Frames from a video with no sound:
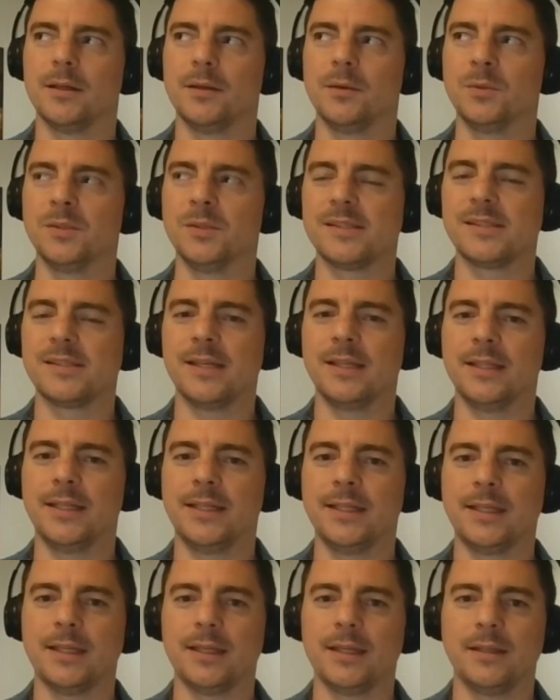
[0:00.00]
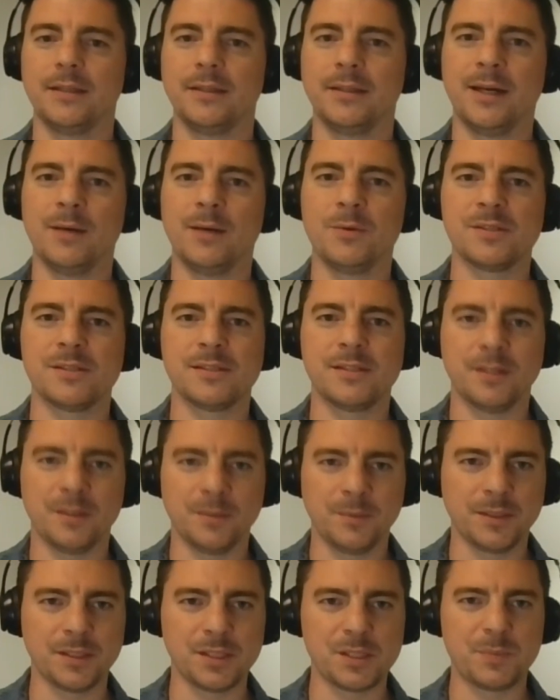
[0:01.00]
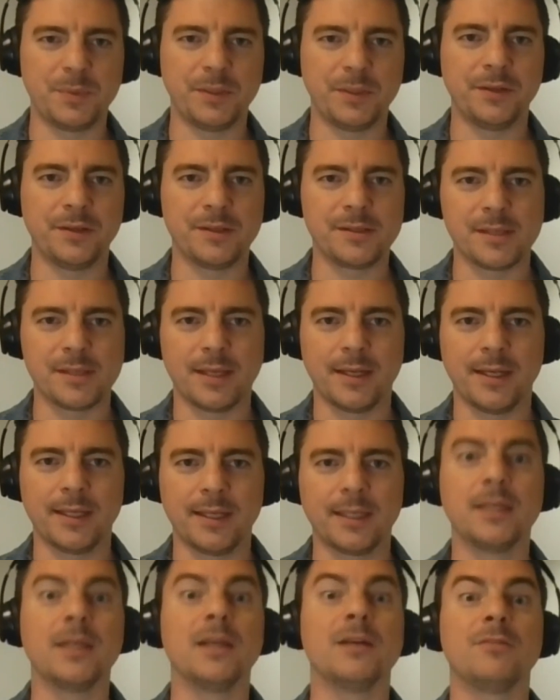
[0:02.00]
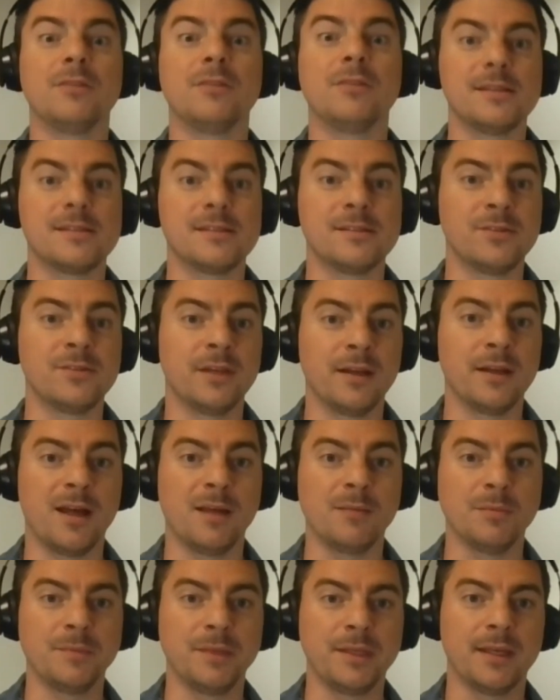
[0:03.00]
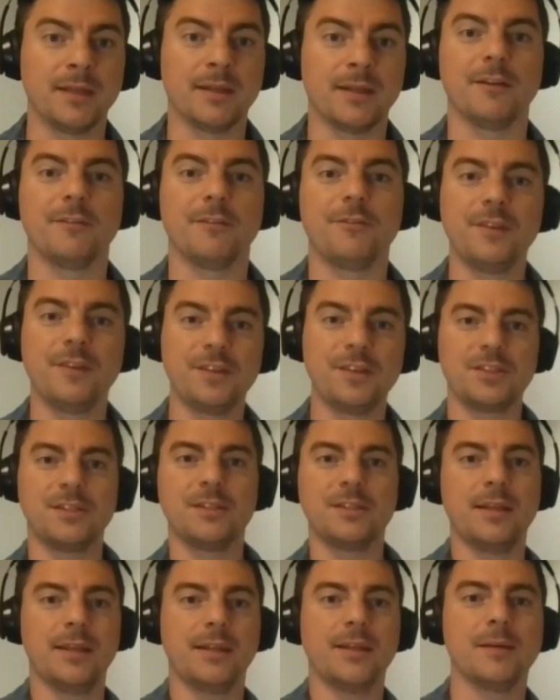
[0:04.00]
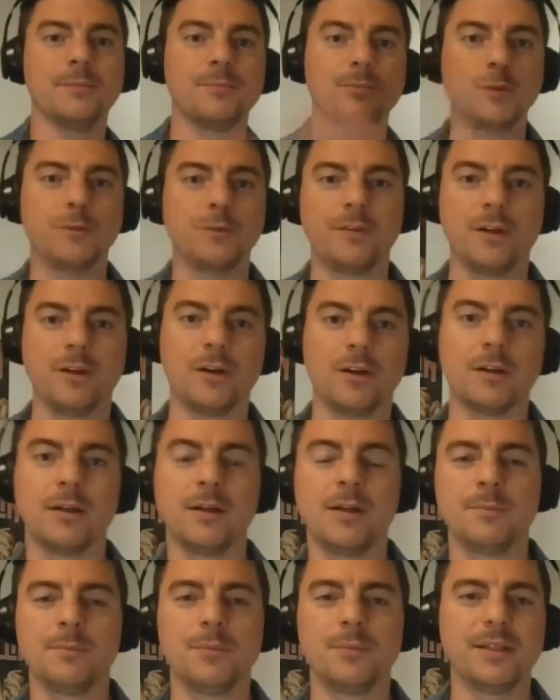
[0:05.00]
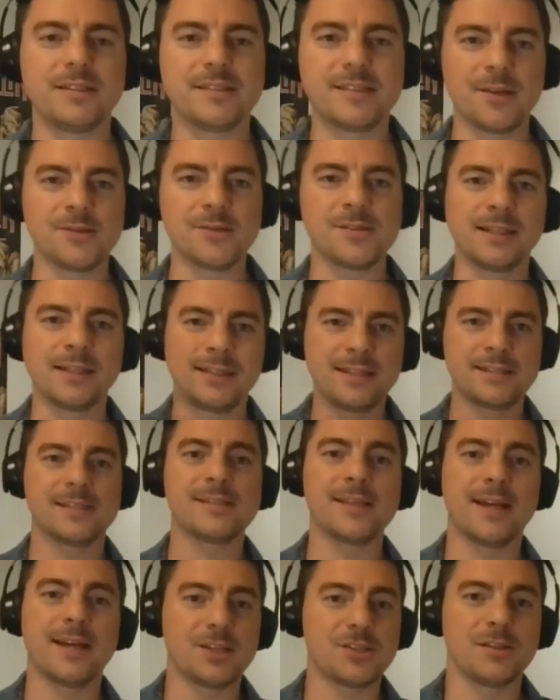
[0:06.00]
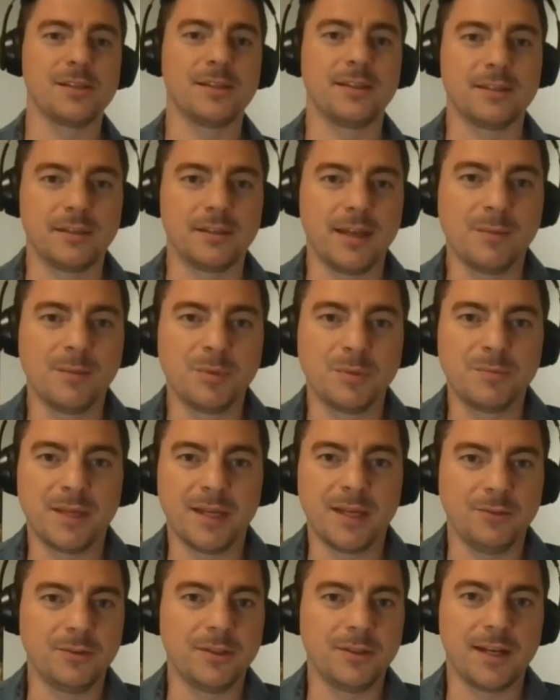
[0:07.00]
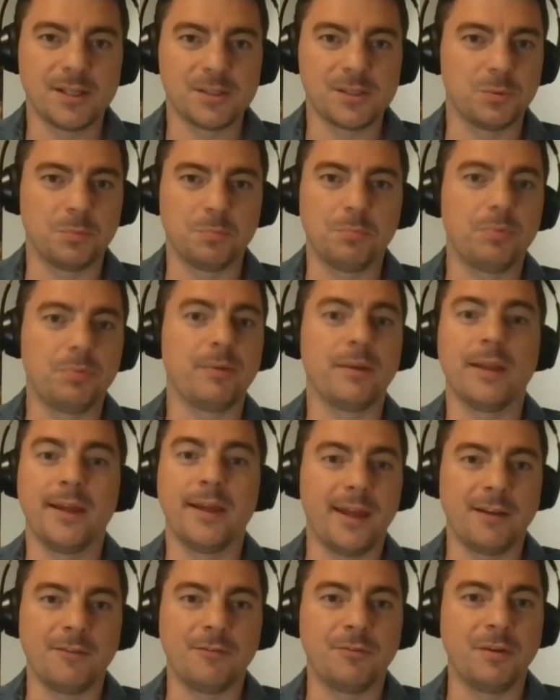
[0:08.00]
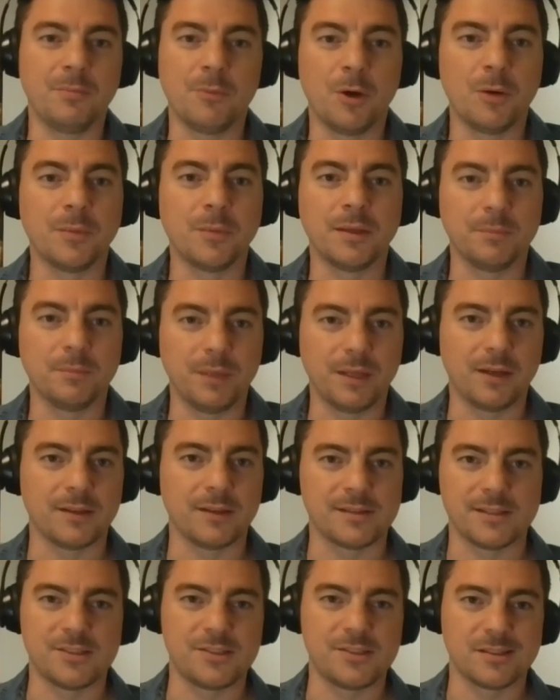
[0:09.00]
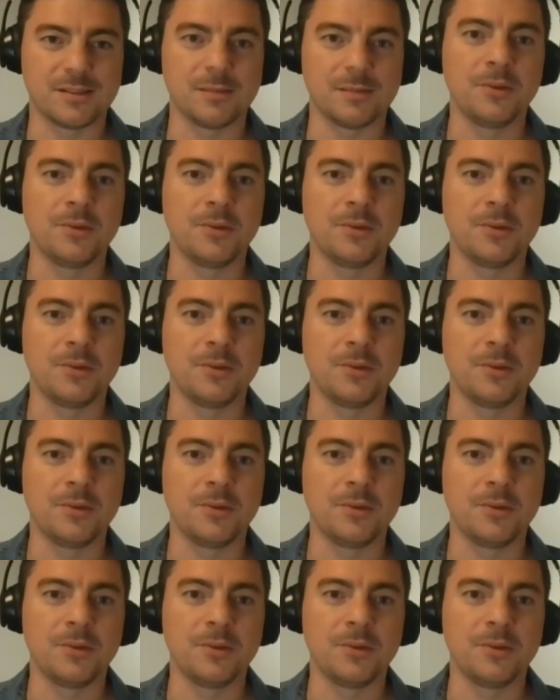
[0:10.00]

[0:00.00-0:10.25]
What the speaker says: will say that was a terrible experience and I can never listen to that album again. I finished it and I'm moving on. But it sounds like this is actually an album that you guys would play every moment because it's just